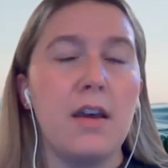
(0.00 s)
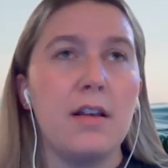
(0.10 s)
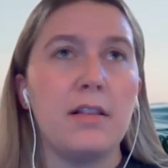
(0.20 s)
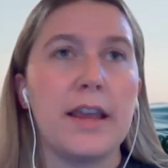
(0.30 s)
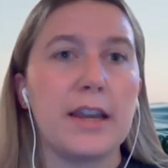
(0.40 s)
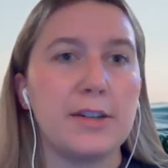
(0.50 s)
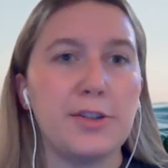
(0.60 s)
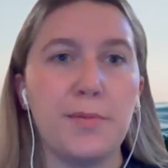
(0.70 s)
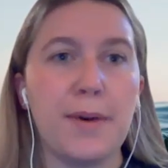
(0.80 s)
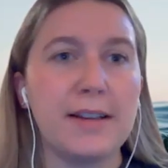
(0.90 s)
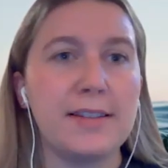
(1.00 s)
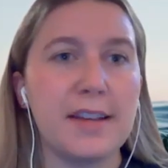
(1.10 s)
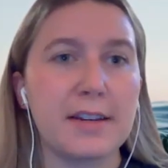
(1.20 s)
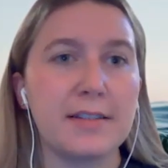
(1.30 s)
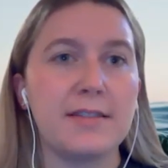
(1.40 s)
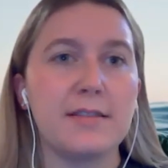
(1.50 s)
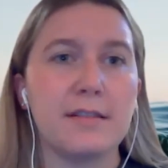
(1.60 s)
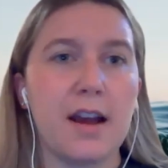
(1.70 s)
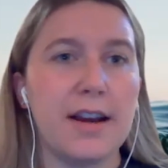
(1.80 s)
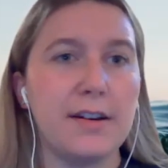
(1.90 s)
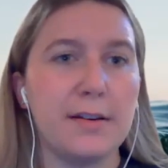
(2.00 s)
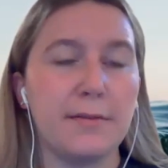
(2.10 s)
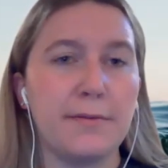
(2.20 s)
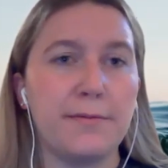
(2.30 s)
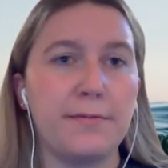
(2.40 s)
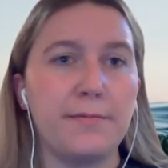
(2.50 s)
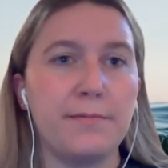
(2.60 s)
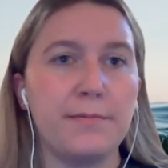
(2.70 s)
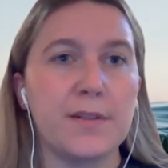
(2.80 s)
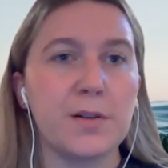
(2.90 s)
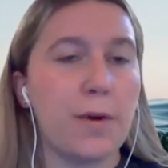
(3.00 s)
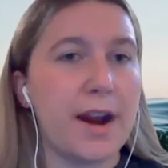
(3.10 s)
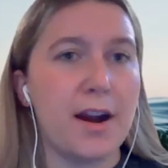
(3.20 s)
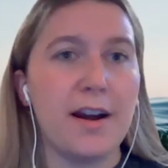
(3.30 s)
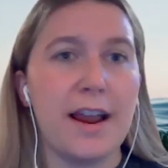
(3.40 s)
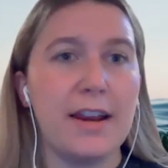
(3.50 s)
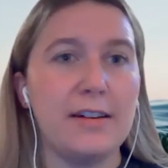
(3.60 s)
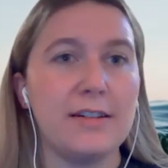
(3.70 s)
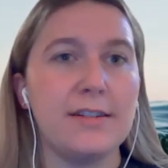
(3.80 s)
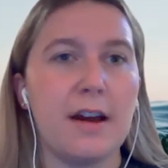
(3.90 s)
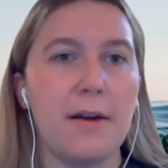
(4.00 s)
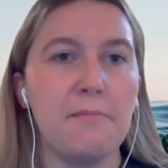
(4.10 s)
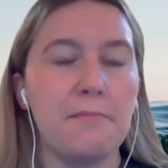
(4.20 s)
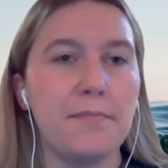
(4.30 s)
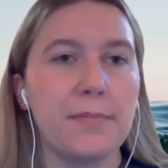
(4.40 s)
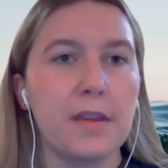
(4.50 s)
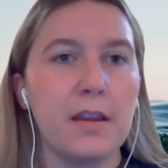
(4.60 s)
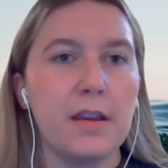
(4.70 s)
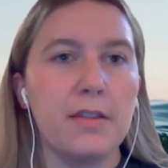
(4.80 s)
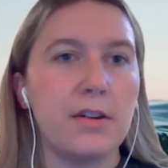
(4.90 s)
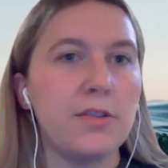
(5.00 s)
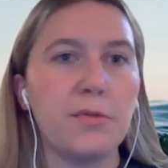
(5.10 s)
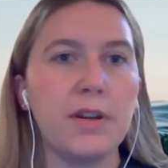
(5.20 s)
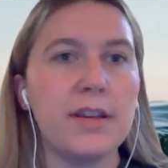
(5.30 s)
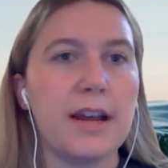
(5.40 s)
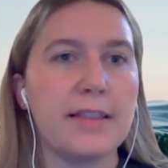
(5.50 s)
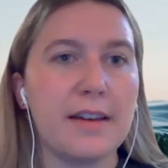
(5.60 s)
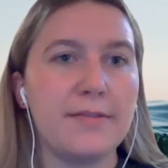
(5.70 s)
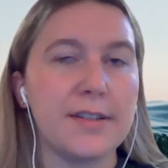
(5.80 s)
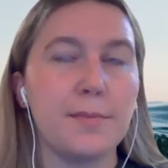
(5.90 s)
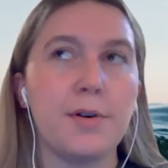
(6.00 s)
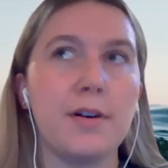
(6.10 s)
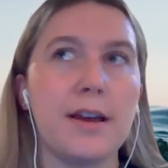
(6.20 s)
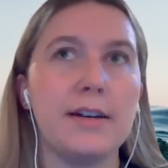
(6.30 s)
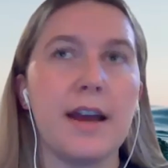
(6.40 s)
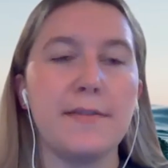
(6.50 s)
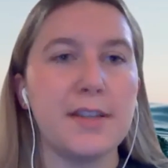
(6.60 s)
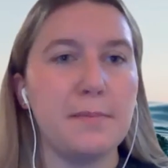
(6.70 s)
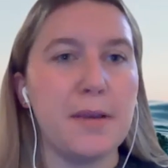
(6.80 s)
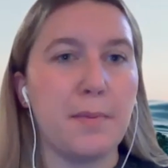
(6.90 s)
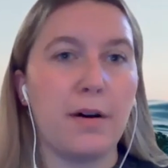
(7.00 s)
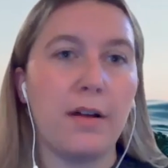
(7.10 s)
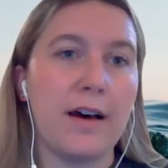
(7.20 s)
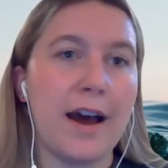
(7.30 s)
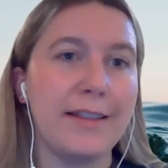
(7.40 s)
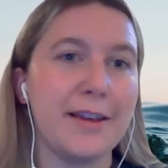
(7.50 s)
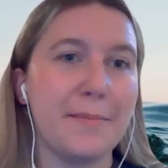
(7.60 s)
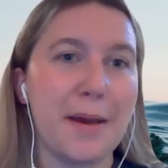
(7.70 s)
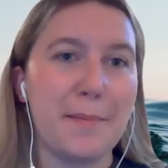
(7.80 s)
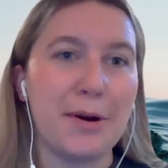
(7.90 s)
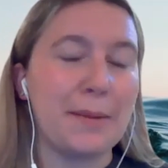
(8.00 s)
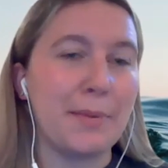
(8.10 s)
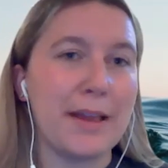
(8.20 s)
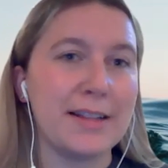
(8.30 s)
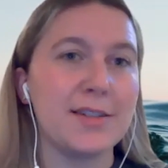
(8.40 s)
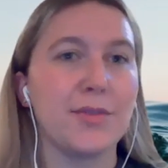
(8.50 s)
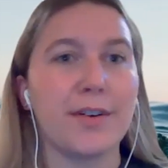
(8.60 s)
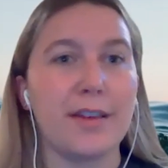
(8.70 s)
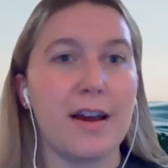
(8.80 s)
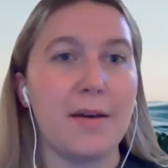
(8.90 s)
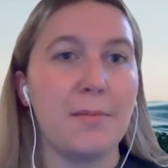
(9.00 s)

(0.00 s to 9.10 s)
like a 2x6 kind of square, and they're really not that visible. And I've seen people hide them by putting plants over them.